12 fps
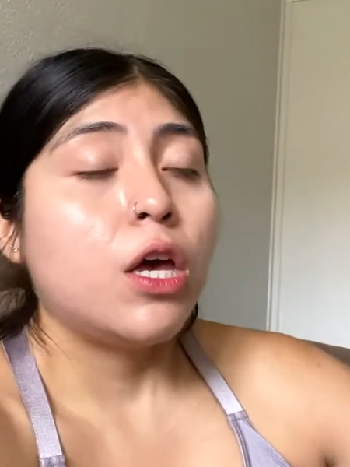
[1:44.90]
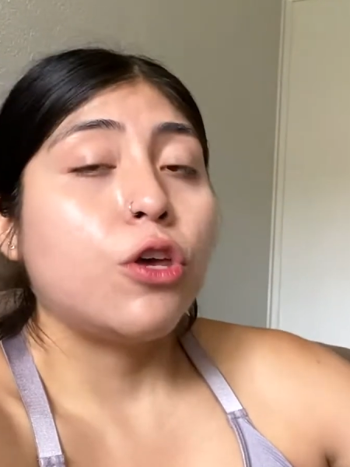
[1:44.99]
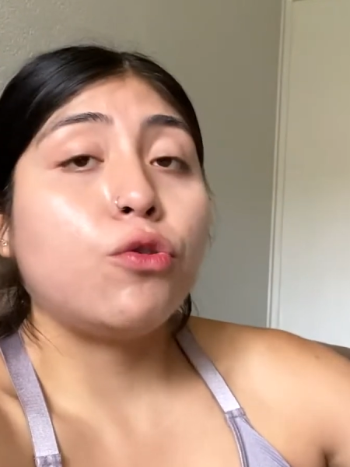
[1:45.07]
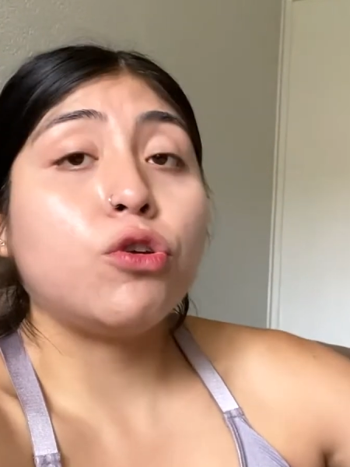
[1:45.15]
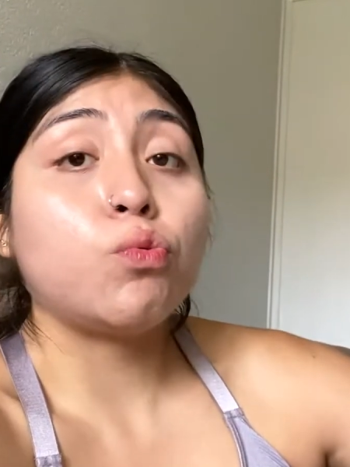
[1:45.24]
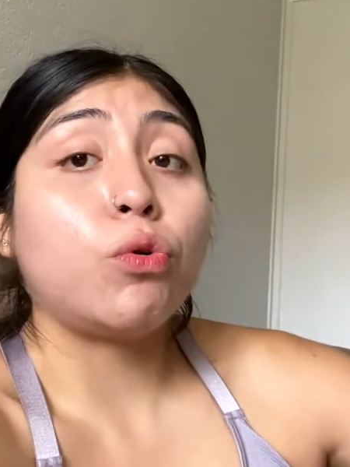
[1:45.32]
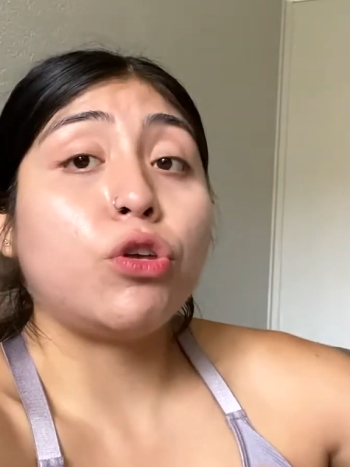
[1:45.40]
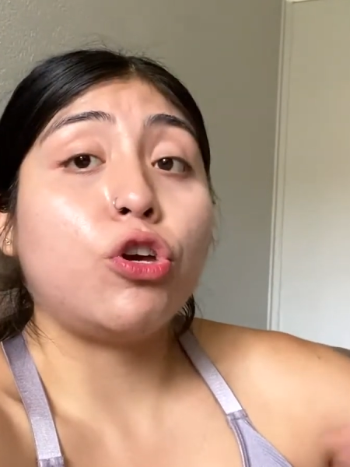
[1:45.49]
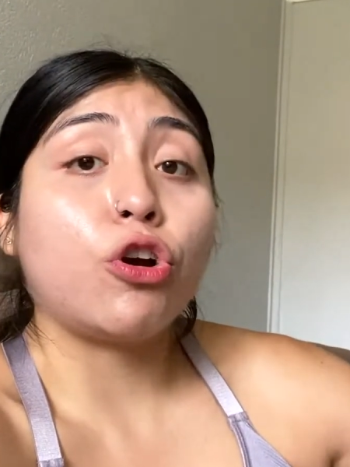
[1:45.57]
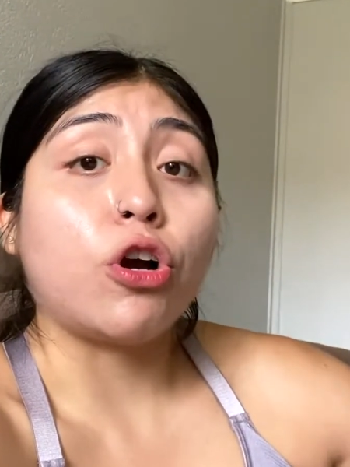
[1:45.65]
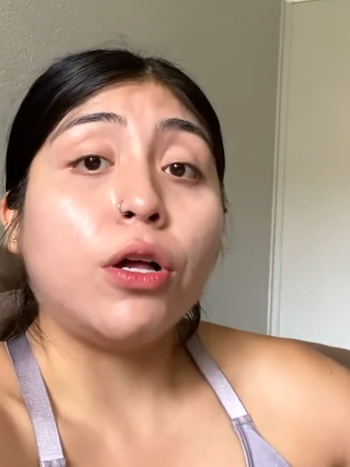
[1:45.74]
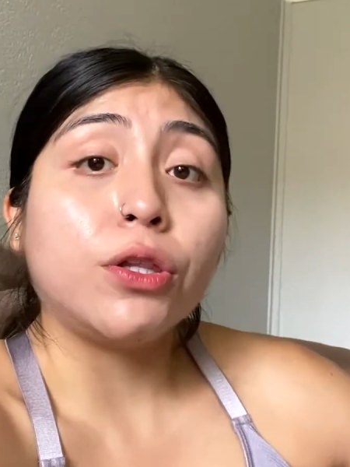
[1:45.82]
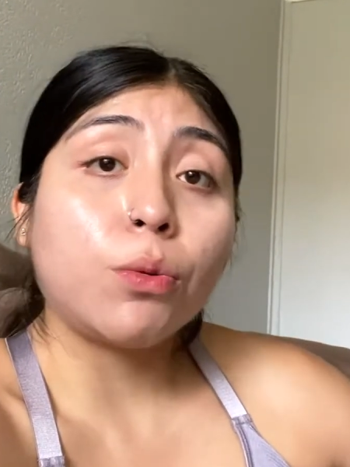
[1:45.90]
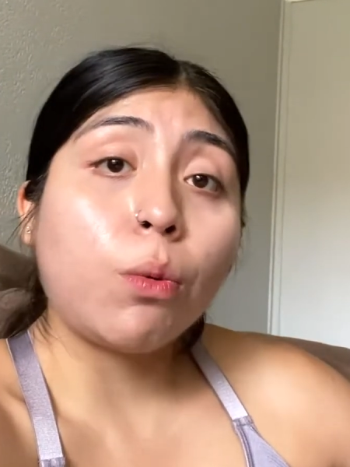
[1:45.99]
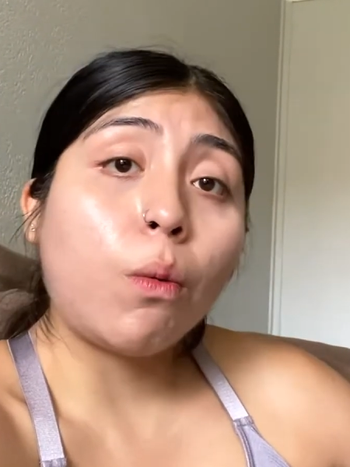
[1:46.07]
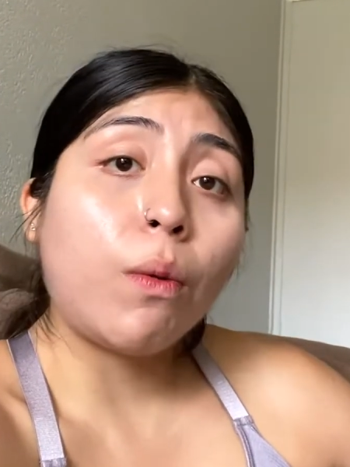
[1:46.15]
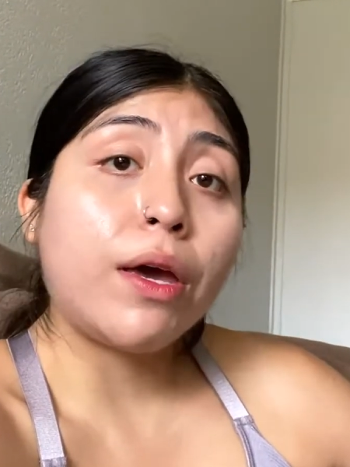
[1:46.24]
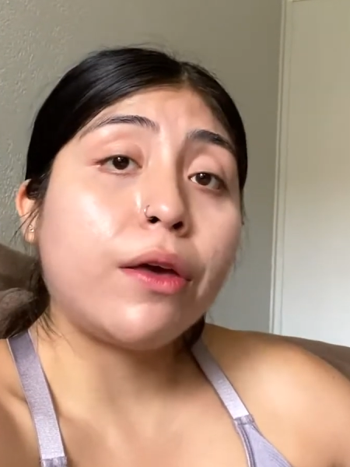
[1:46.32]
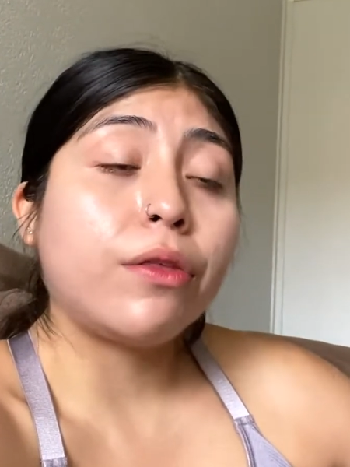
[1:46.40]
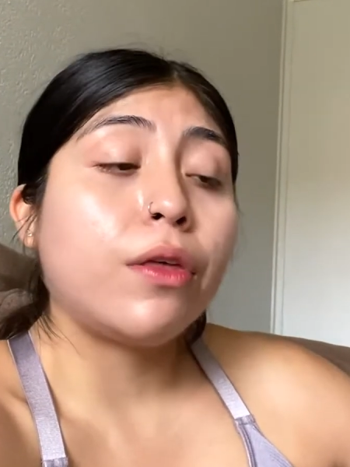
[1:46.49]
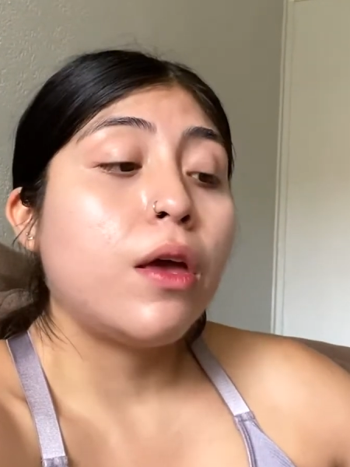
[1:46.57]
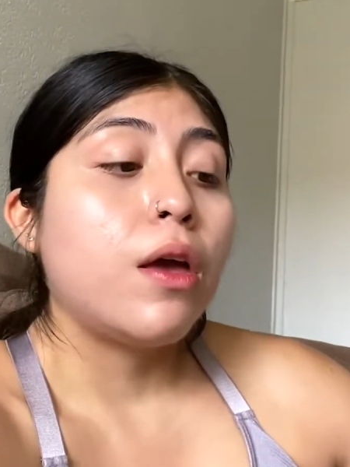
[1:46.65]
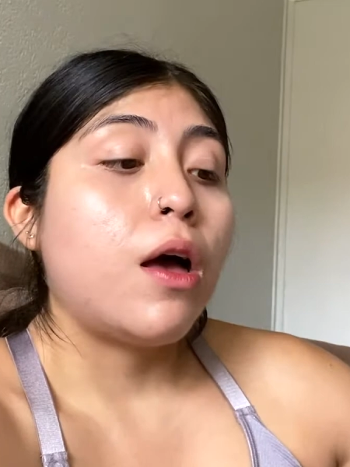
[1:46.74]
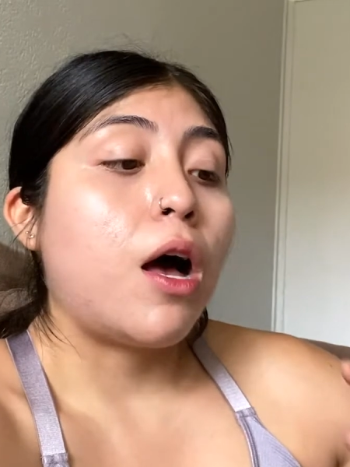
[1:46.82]
Use what you're comfortable with.
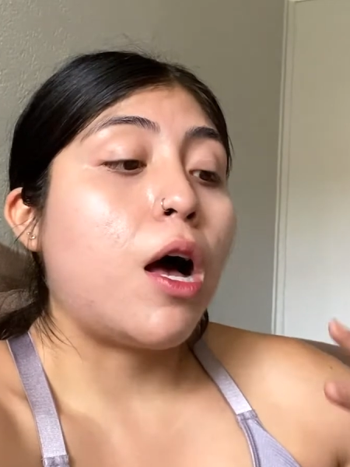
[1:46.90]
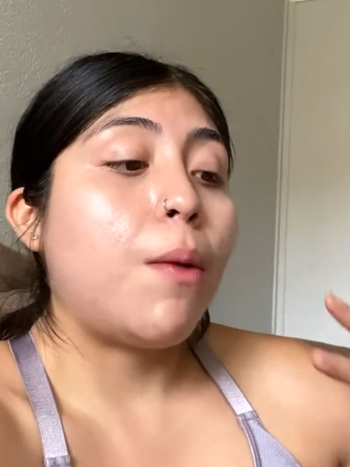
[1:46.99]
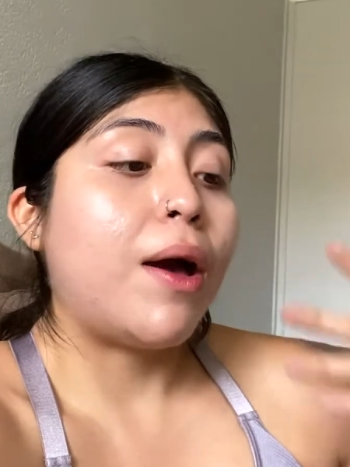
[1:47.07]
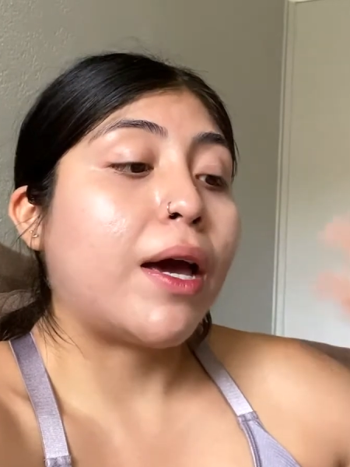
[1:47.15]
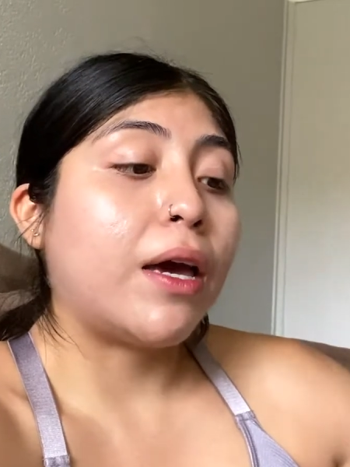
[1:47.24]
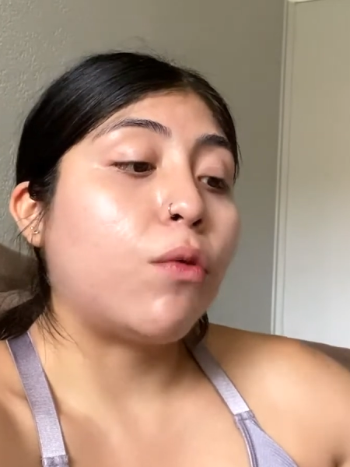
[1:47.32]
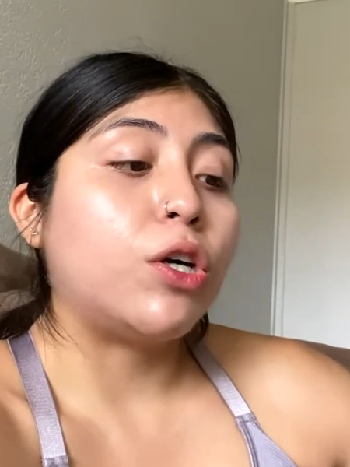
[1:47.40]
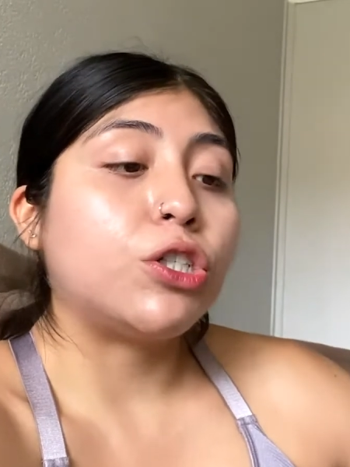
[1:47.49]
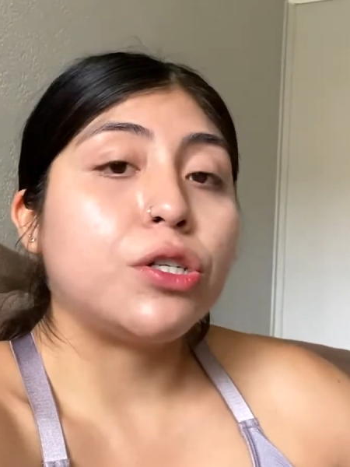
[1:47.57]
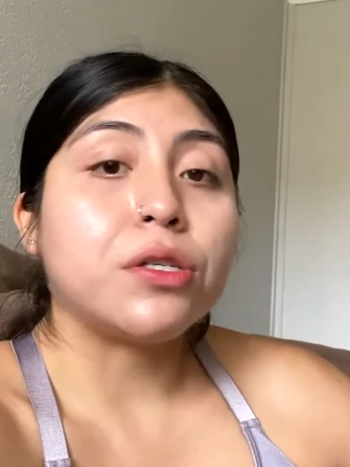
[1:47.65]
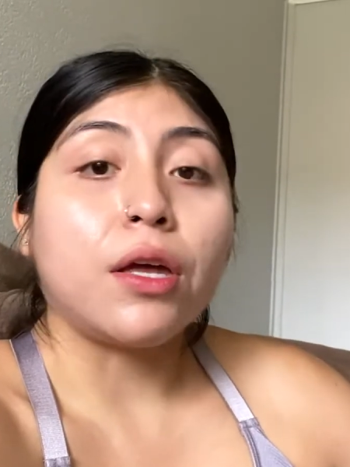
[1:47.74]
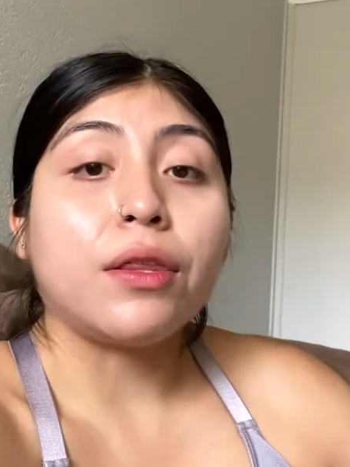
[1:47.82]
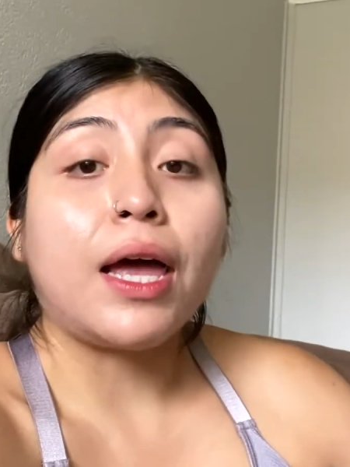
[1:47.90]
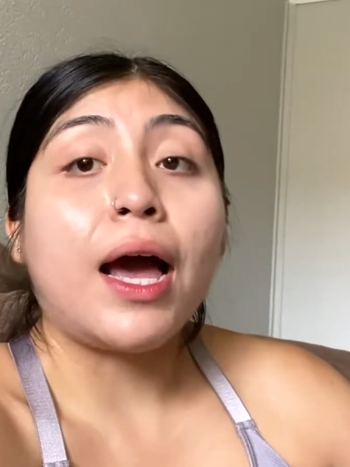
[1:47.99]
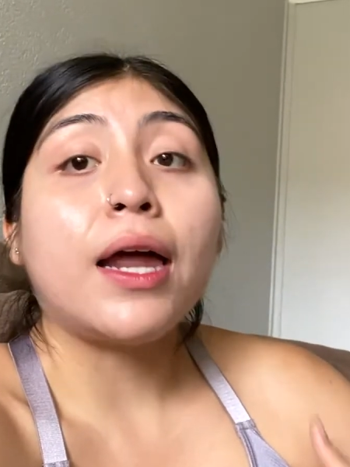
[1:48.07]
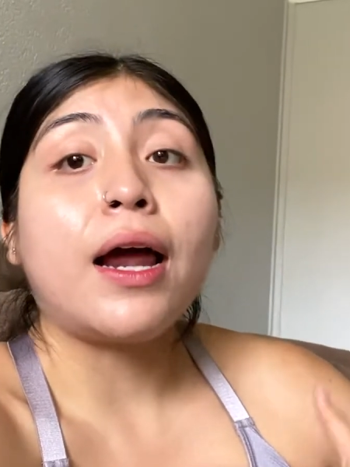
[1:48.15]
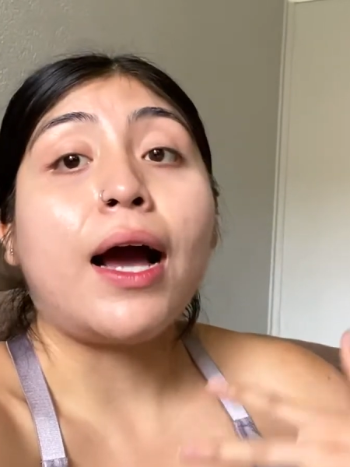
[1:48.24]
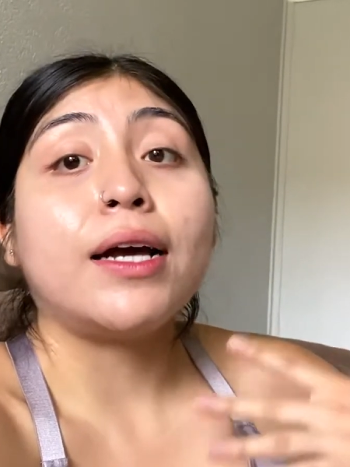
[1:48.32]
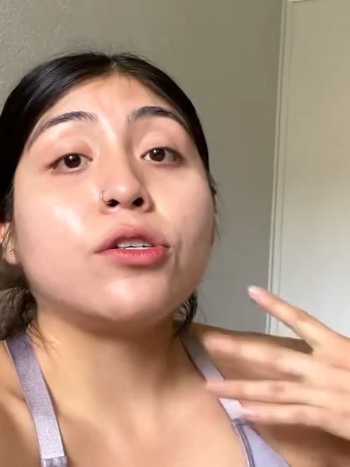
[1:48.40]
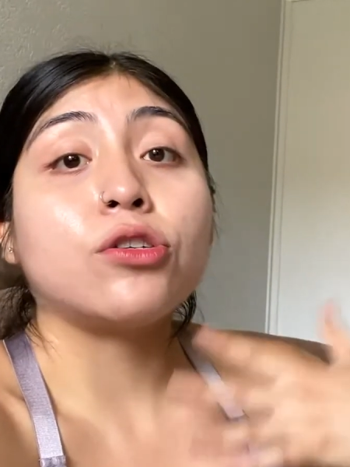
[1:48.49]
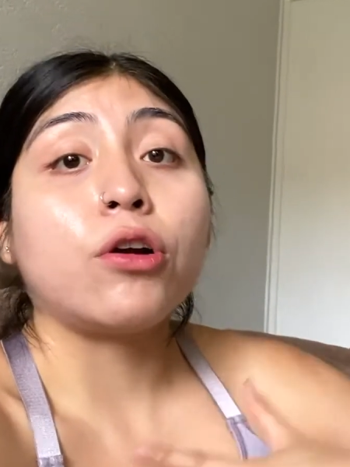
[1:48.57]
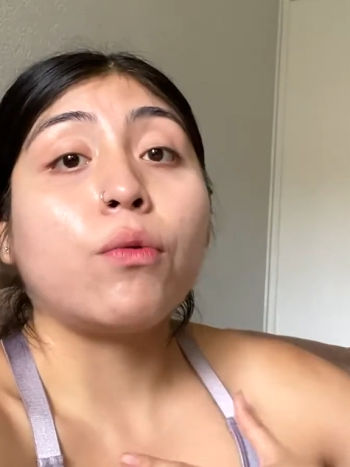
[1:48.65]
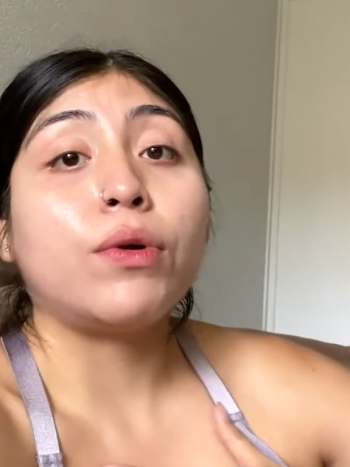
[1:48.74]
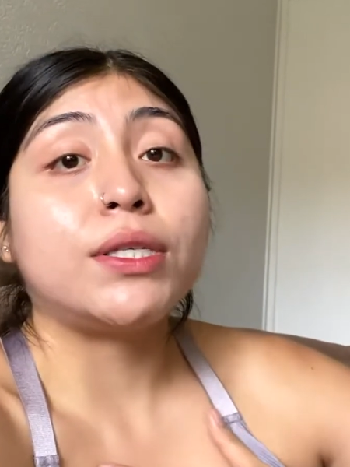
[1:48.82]
I get questions on that. I
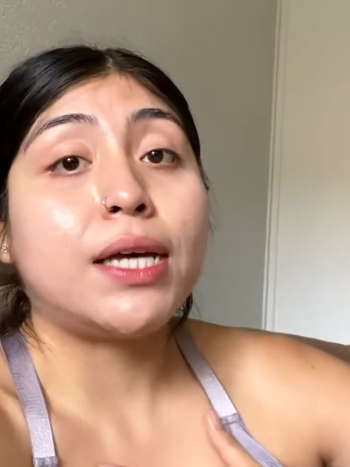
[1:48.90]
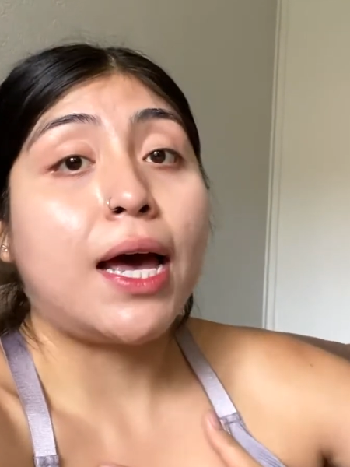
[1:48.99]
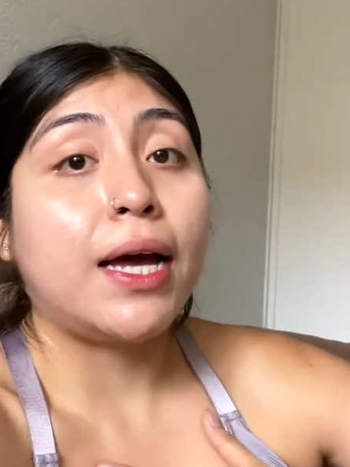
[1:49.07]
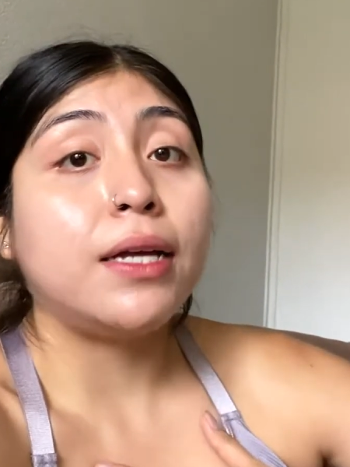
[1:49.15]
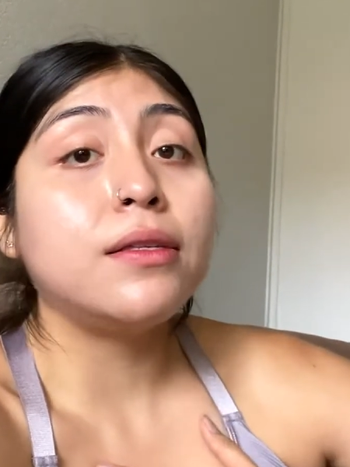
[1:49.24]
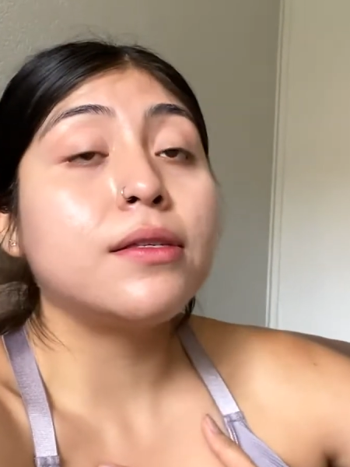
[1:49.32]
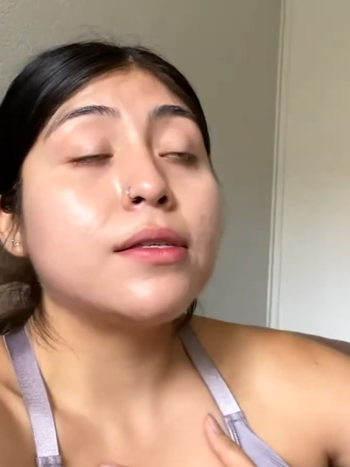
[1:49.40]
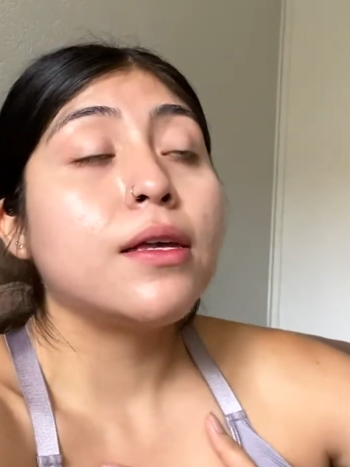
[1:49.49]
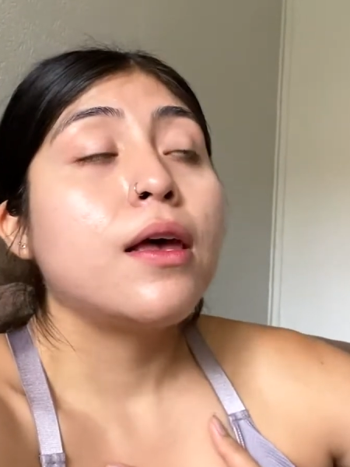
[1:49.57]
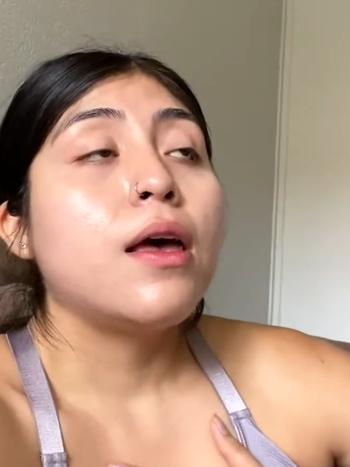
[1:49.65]
start with 10s.